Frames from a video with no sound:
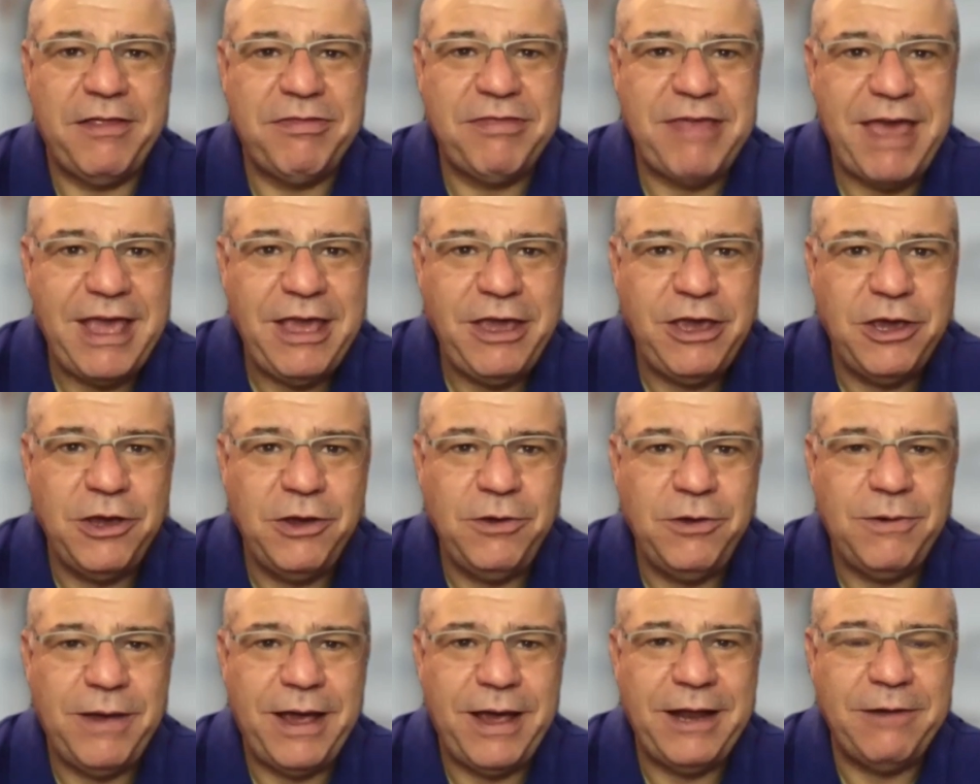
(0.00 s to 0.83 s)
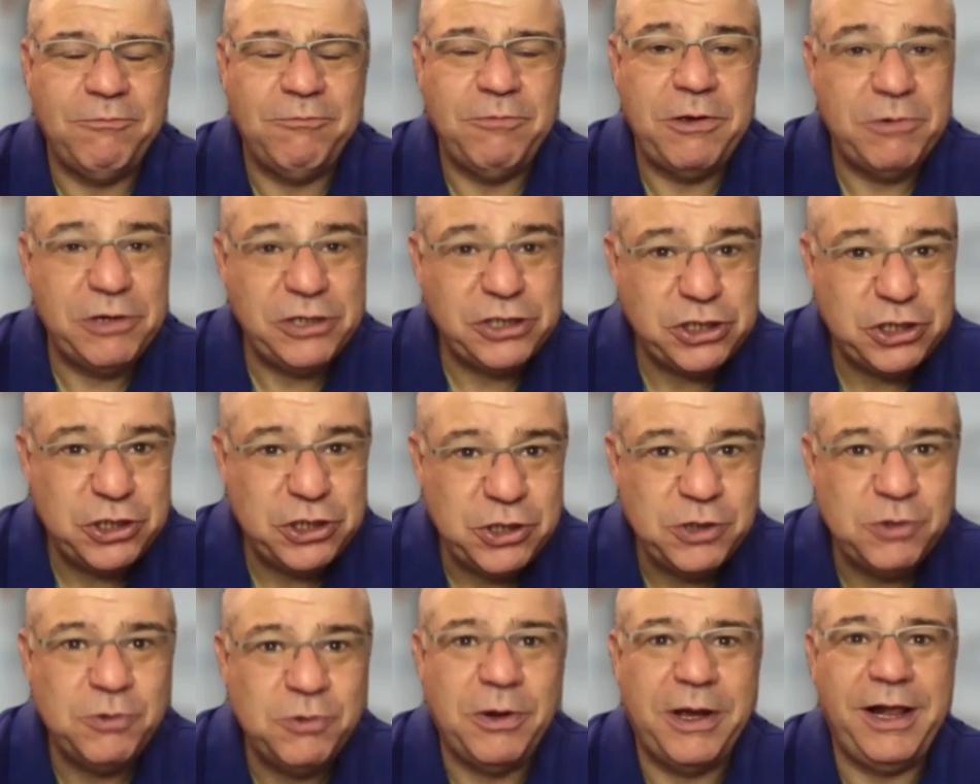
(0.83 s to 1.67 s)
Thank you, and we wish
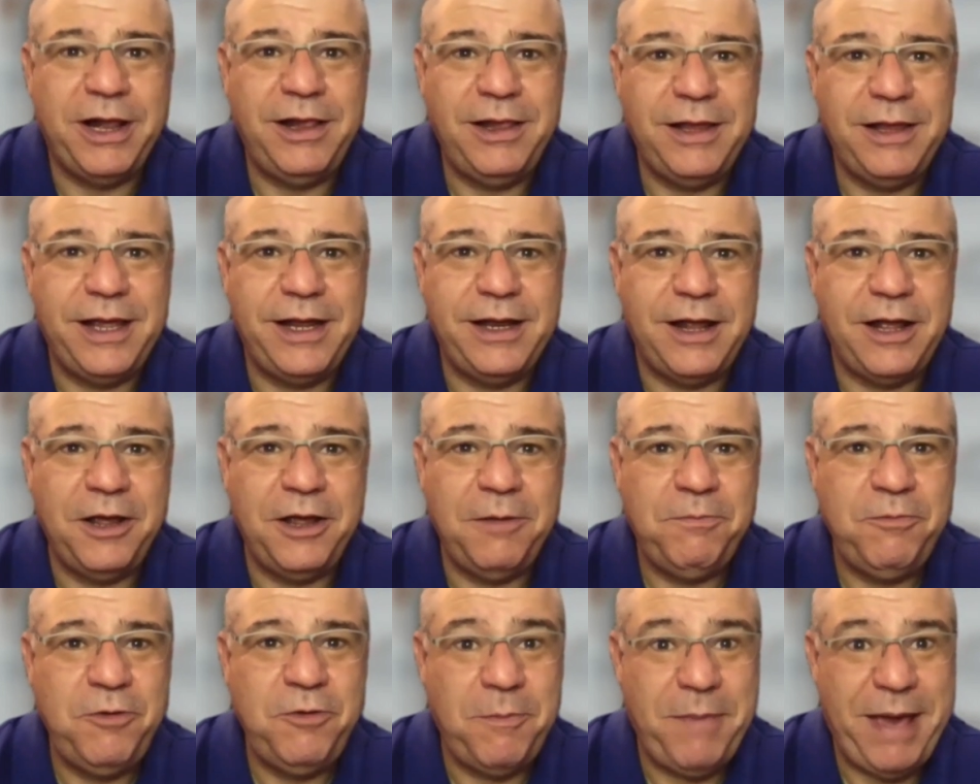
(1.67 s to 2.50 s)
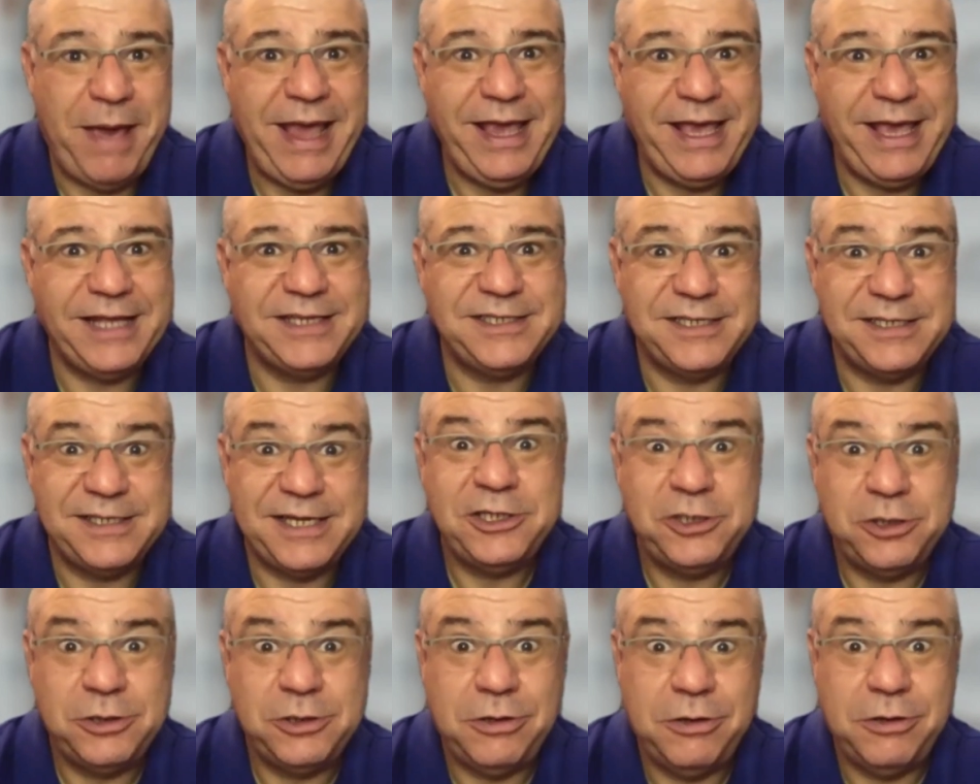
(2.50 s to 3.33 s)
you well, and I hope your bank gets in
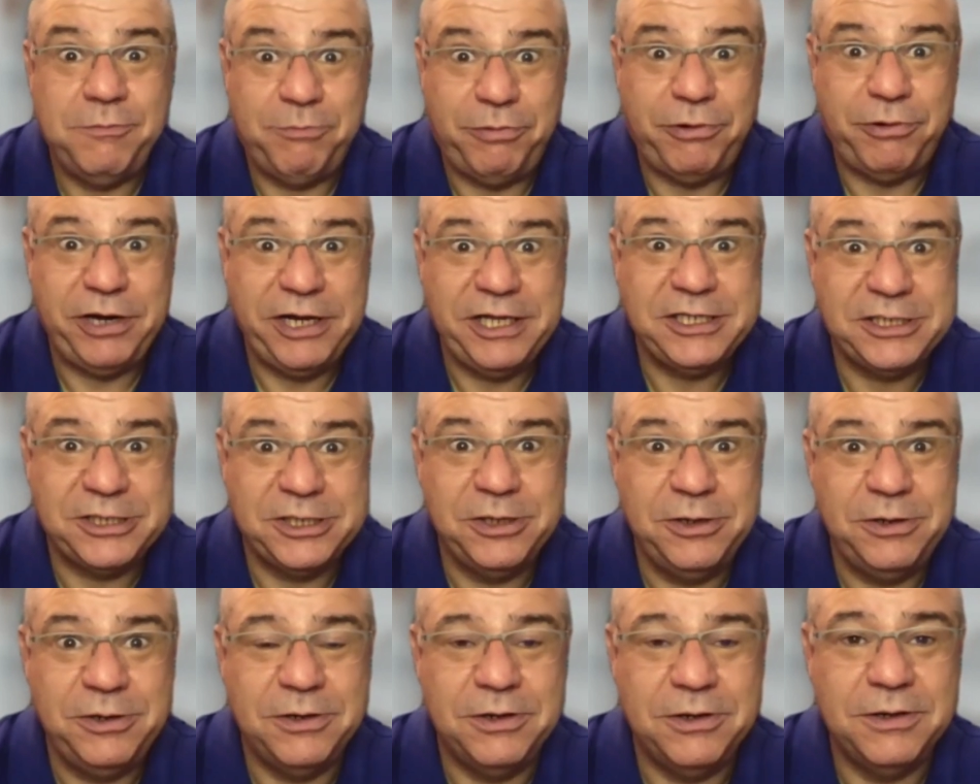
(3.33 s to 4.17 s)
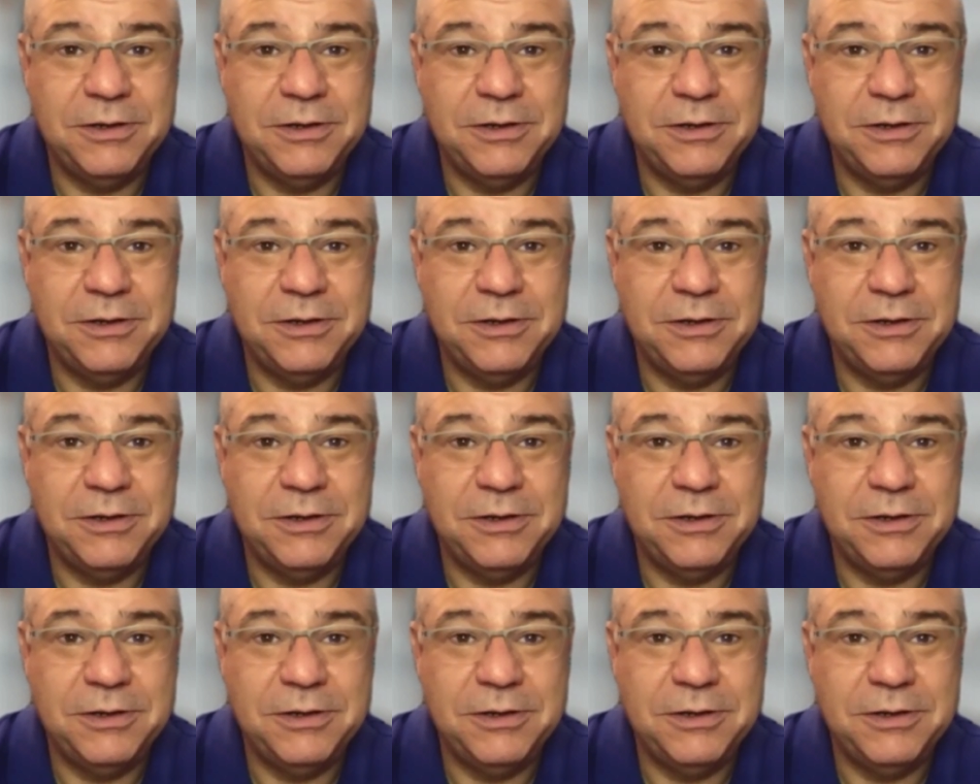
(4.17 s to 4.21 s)
touch with you pretty soon.